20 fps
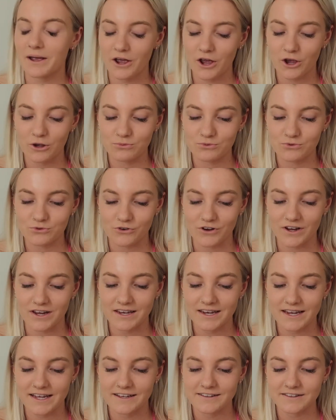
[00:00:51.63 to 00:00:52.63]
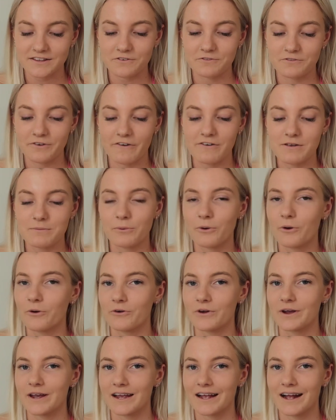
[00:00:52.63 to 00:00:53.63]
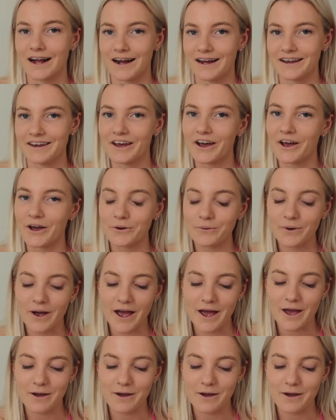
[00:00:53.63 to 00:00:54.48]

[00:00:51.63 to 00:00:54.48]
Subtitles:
home screen. It's very boring, I know,